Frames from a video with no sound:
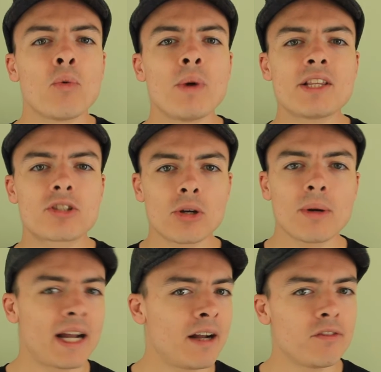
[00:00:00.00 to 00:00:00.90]
We
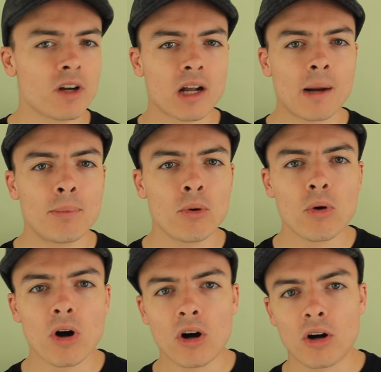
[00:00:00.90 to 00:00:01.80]
do have a
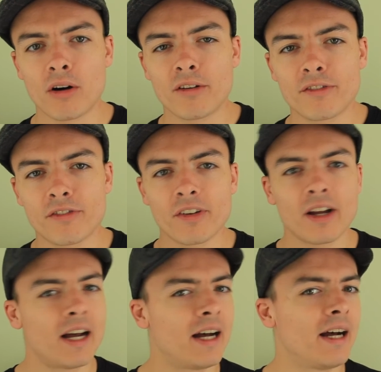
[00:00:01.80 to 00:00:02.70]
couple of
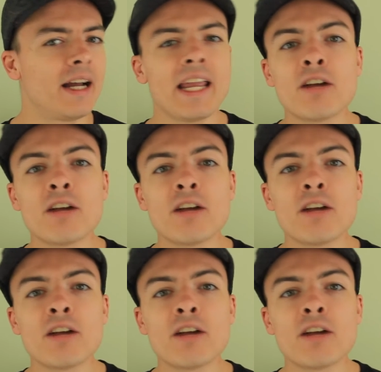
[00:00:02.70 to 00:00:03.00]
uh,